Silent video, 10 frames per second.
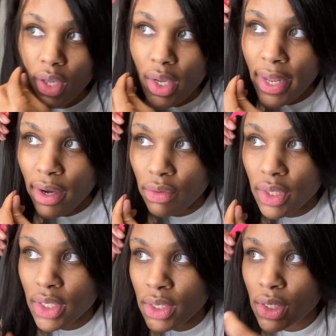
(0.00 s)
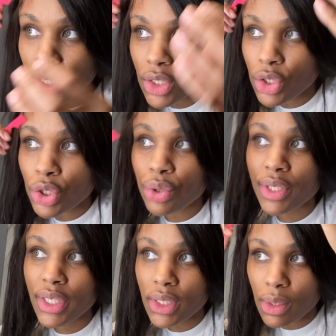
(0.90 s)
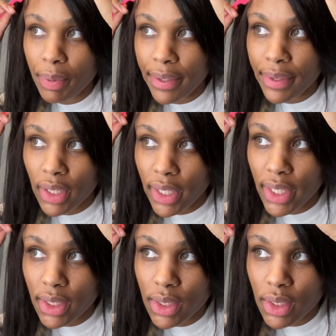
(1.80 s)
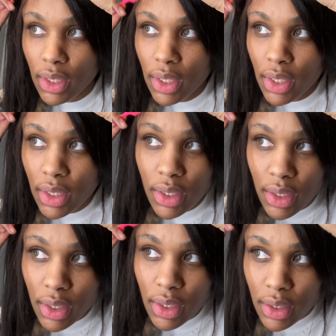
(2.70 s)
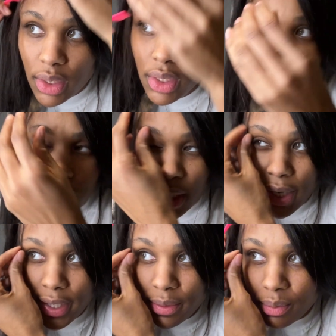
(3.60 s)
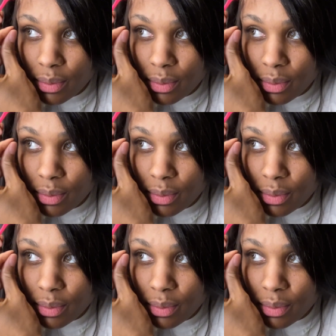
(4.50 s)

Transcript: Now this is transparent lace. This is not